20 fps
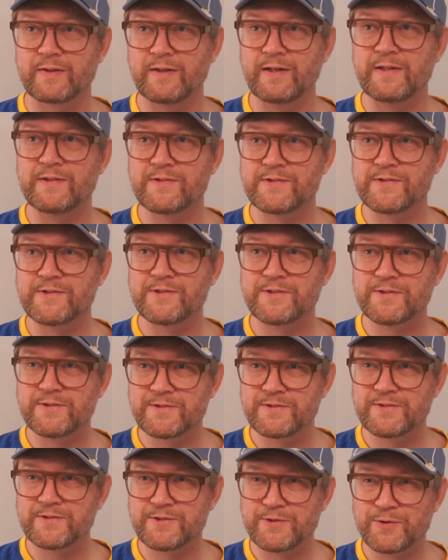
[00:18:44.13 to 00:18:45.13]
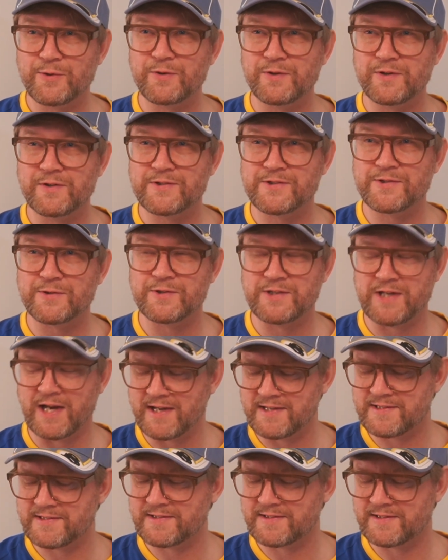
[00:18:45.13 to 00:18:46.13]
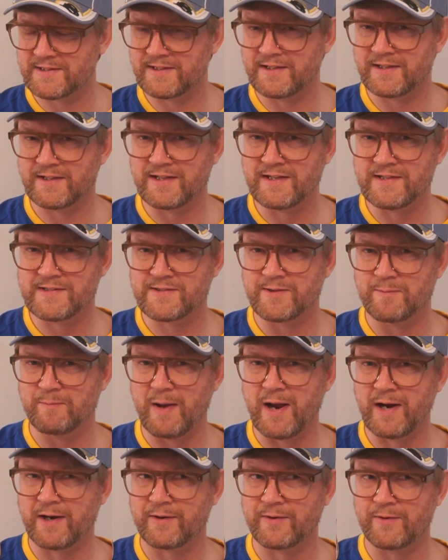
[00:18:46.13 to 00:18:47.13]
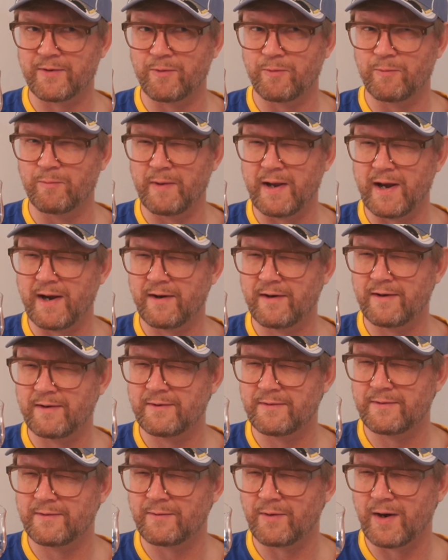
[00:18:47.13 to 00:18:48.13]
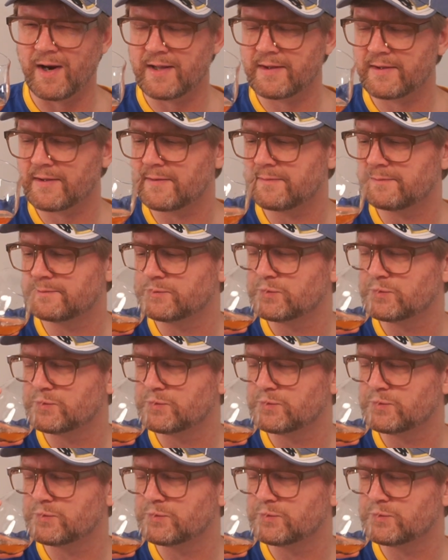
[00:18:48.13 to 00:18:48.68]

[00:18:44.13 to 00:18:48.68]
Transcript: it should suggest it is a macro beer, right?